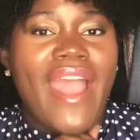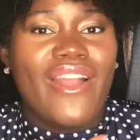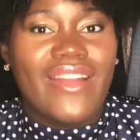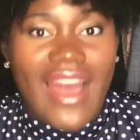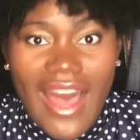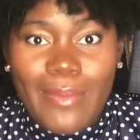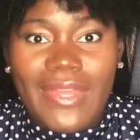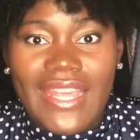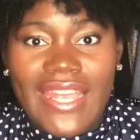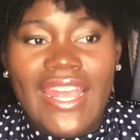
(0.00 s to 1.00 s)
by her
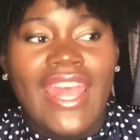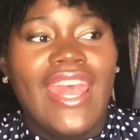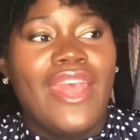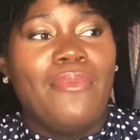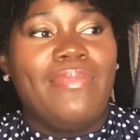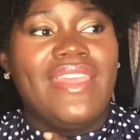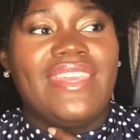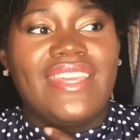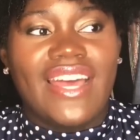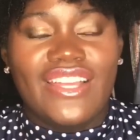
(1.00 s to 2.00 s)
comedy
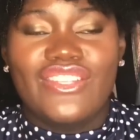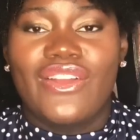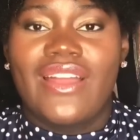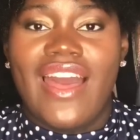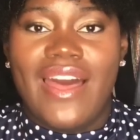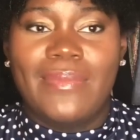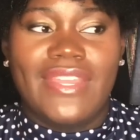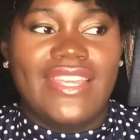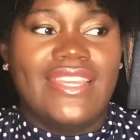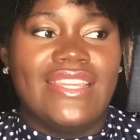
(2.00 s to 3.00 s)
because her
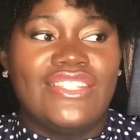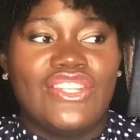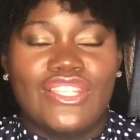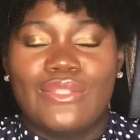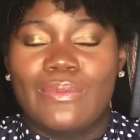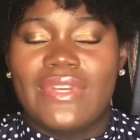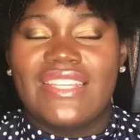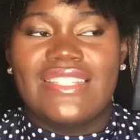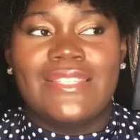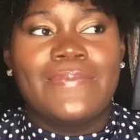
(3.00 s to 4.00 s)
comedy just
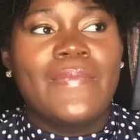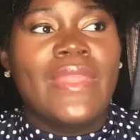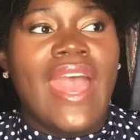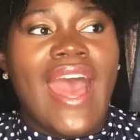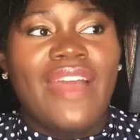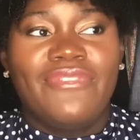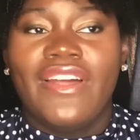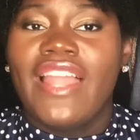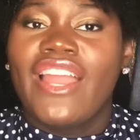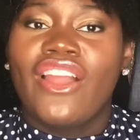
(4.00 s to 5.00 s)
was, I
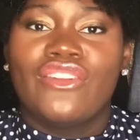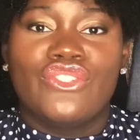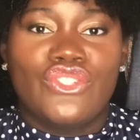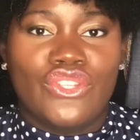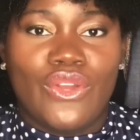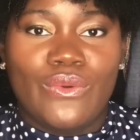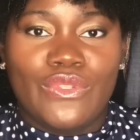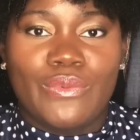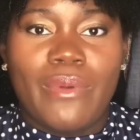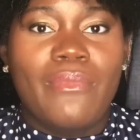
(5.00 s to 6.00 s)
felt like her
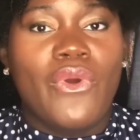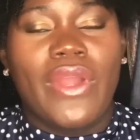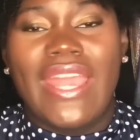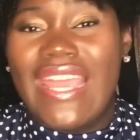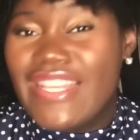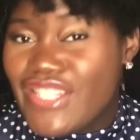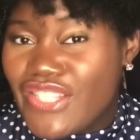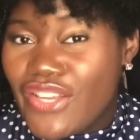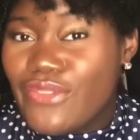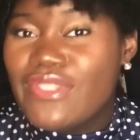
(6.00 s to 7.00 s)
jokes were more
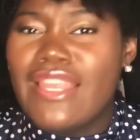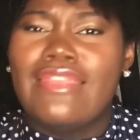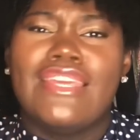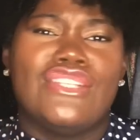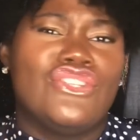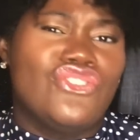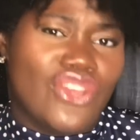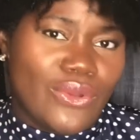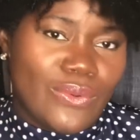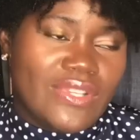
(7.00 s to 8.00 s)
insults than
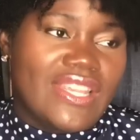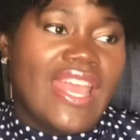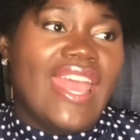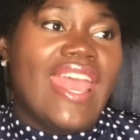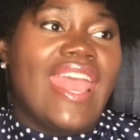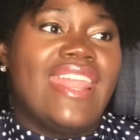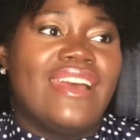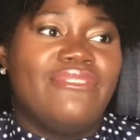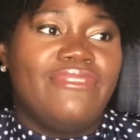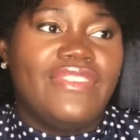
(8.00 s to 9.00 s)
jokes. And
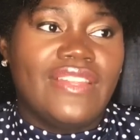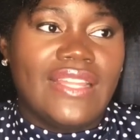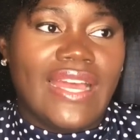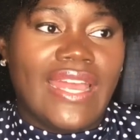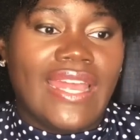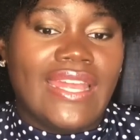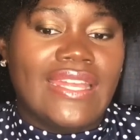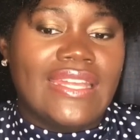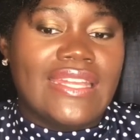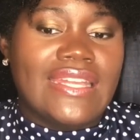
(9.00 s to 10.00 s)
I feel
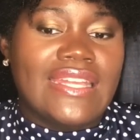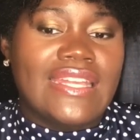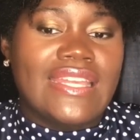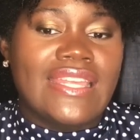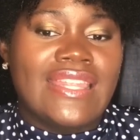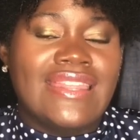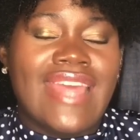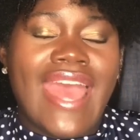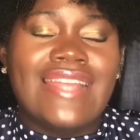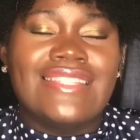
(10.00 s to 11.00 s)
like
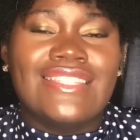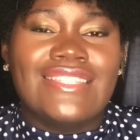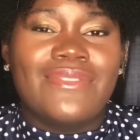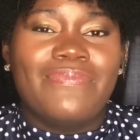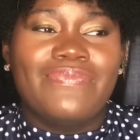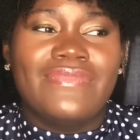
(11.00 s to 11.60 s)
that's